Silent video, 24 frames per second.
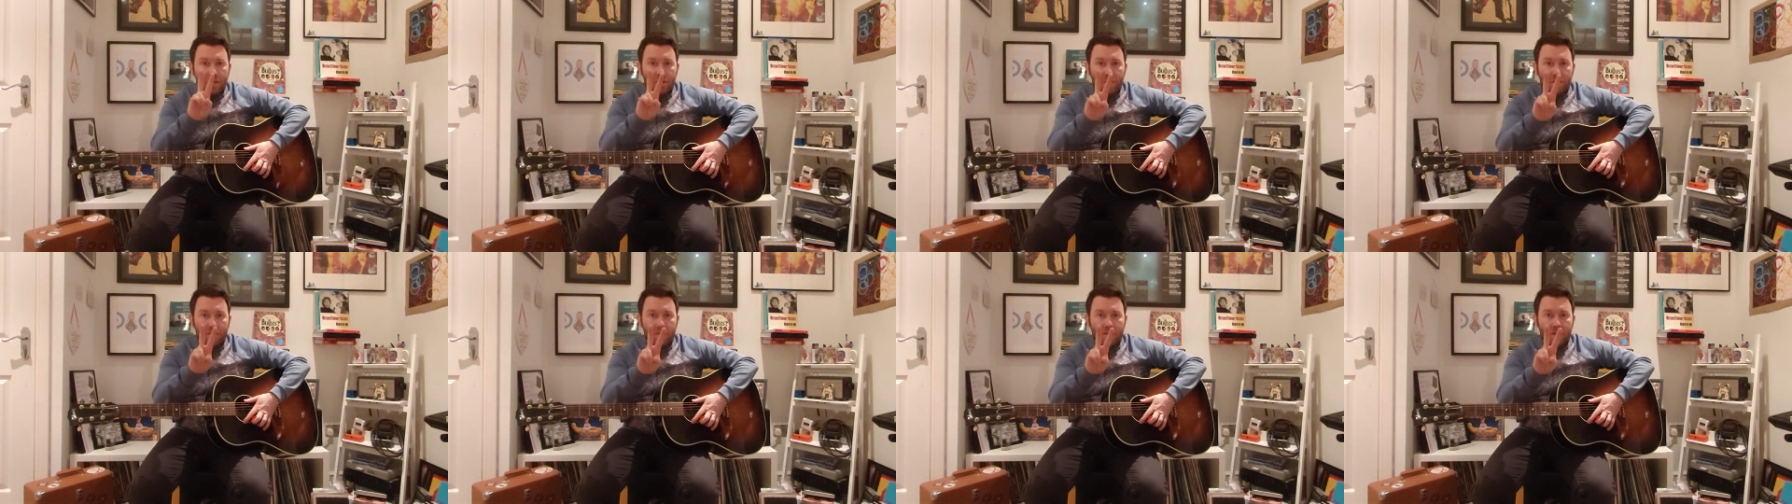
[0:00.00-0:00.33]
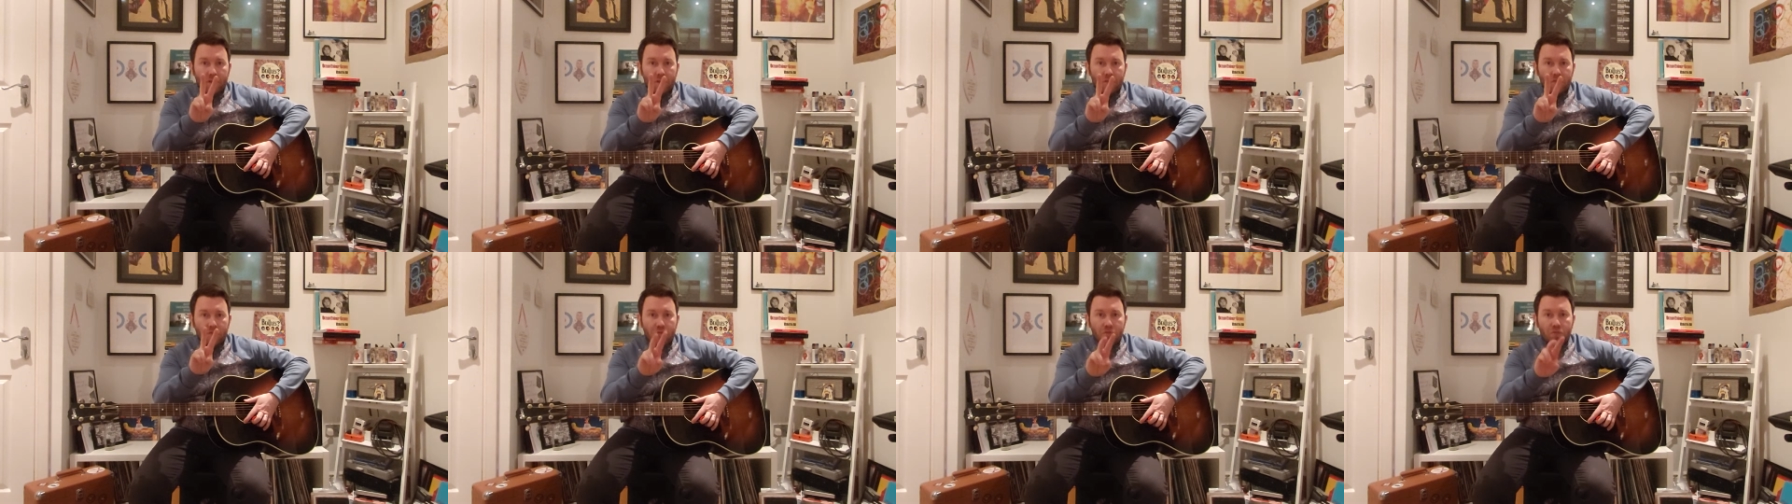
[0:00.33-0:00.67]
finger
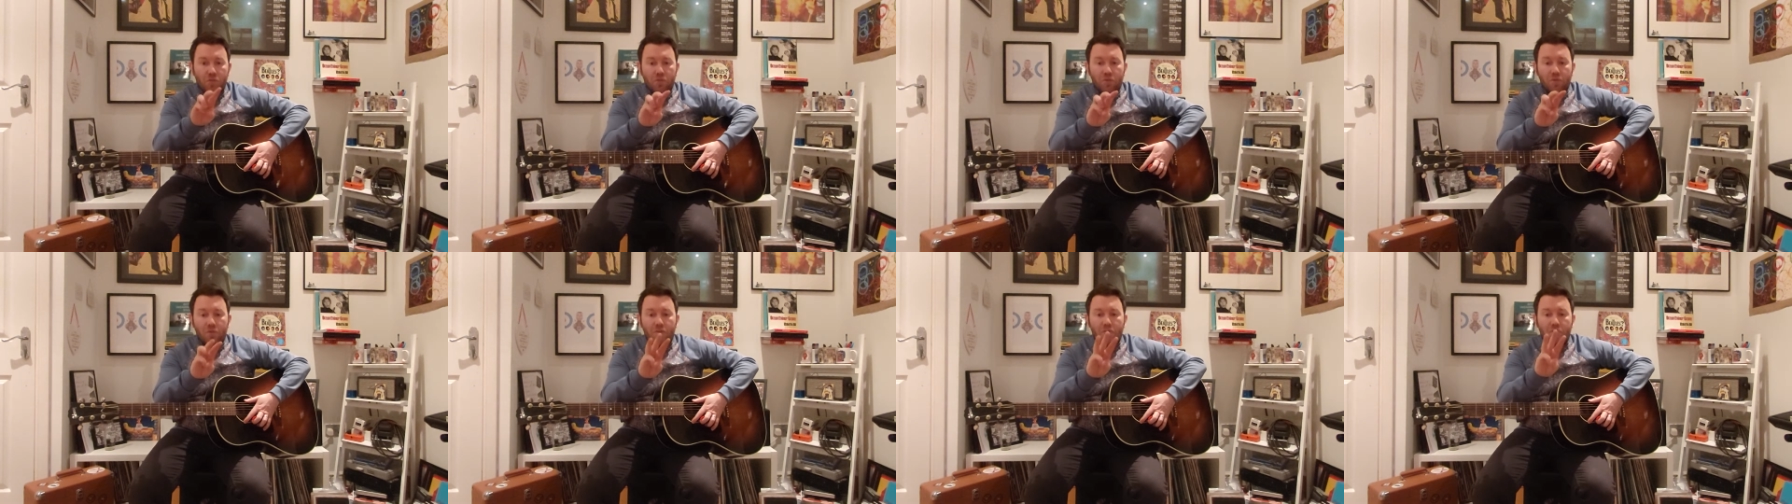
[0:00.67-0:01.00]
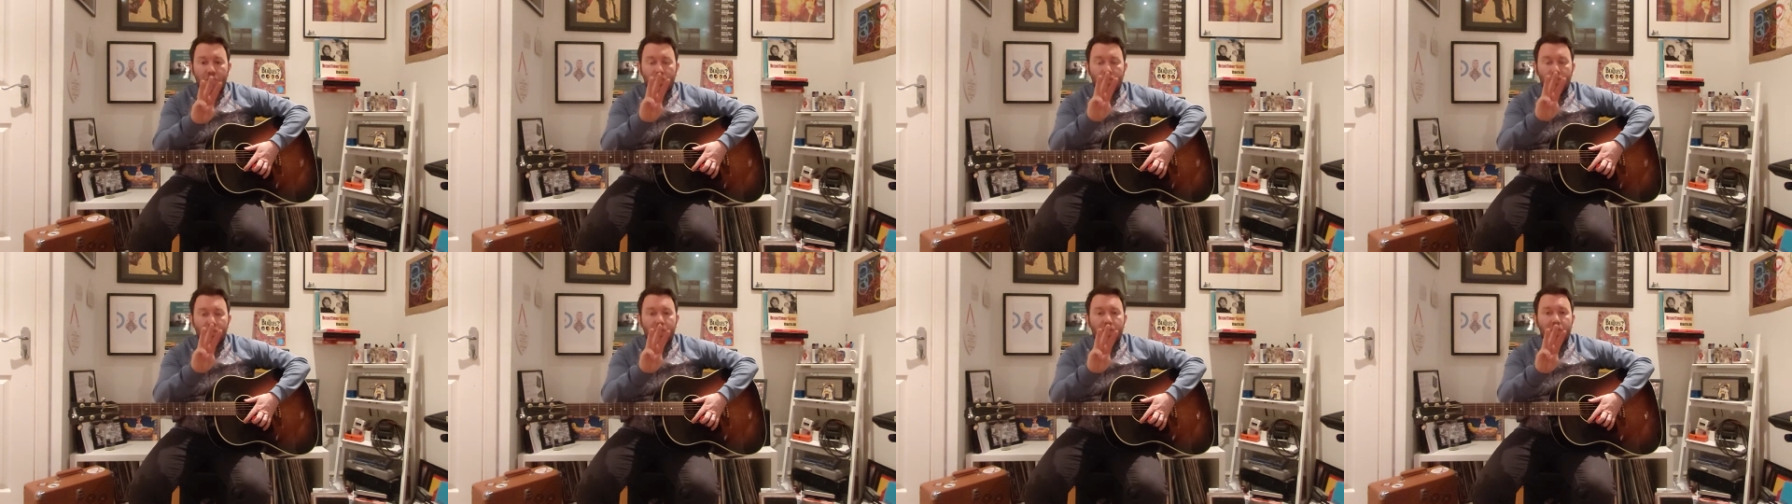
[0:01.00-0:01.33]
2,
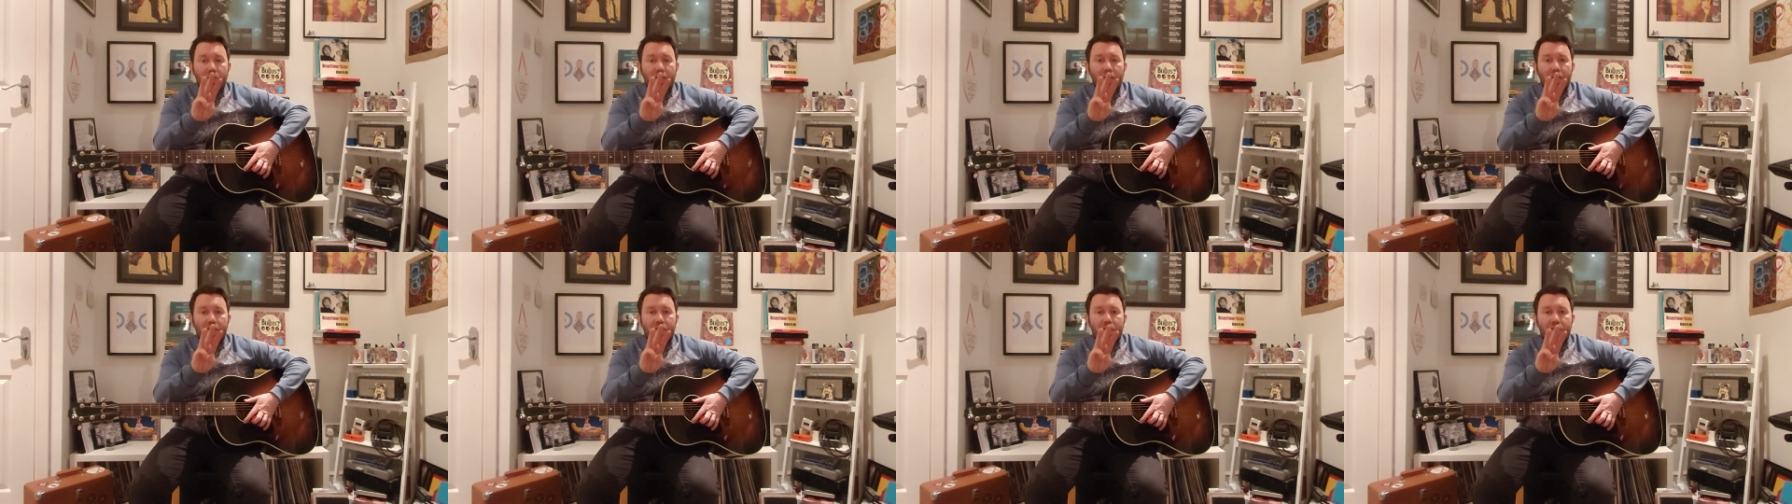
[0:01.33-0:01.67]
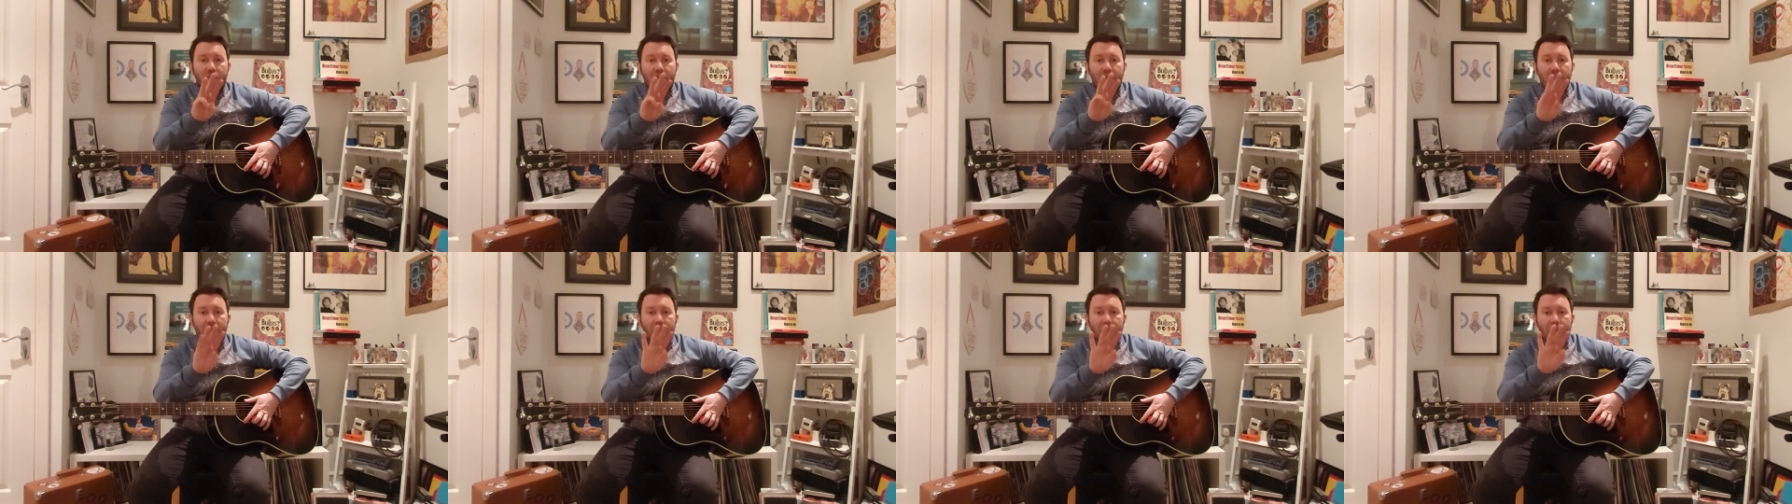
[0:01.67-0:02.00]
ring finger
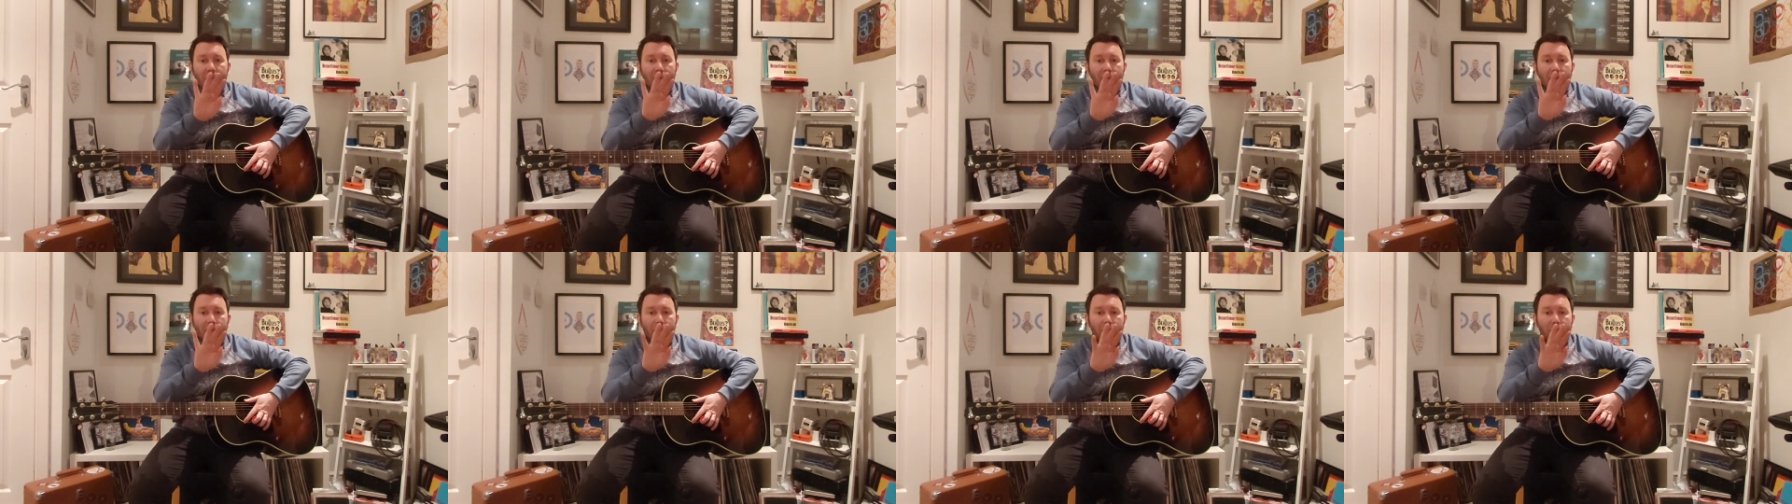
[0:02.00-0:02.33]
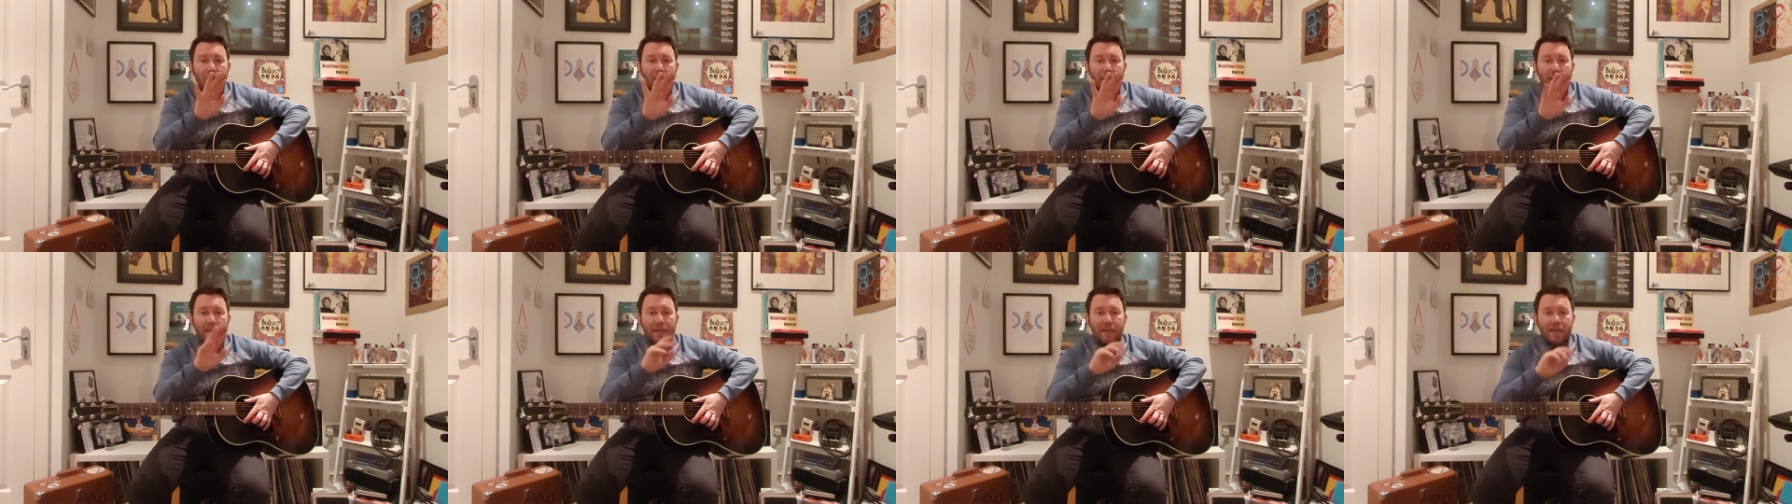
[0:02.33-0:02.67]
3, and
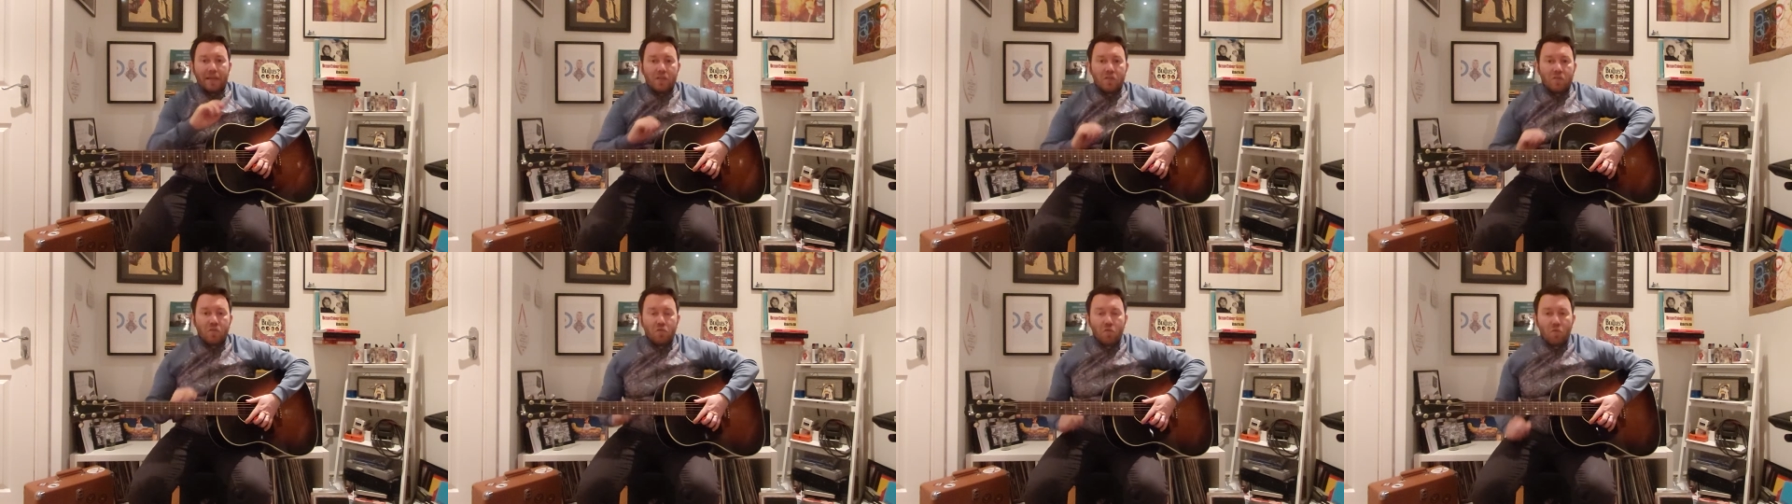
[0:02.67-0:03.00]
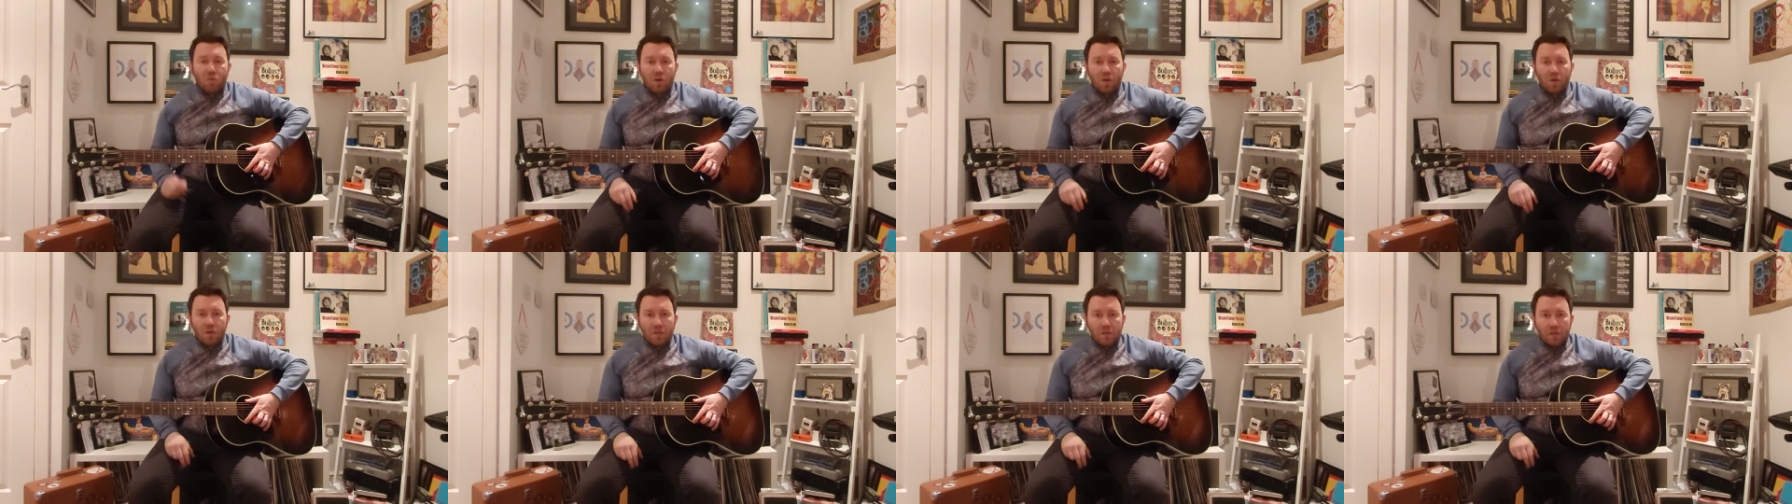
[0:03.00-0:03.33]
pinky is
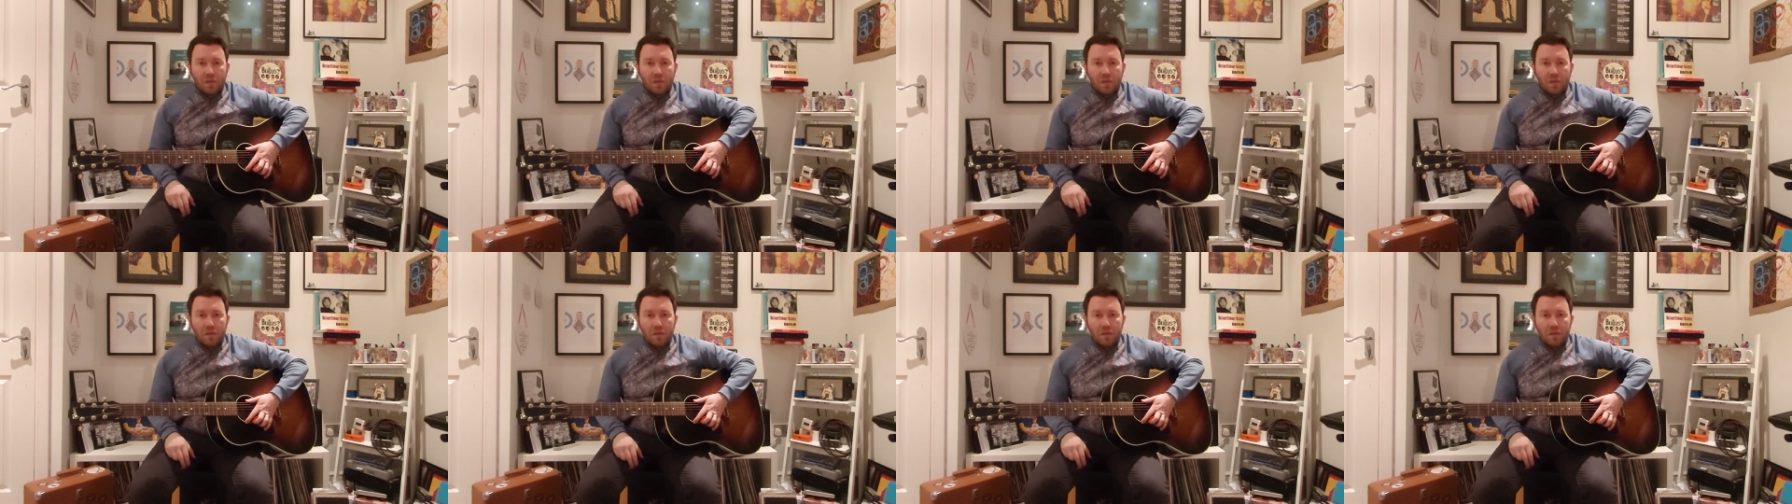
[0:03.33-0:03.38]
4.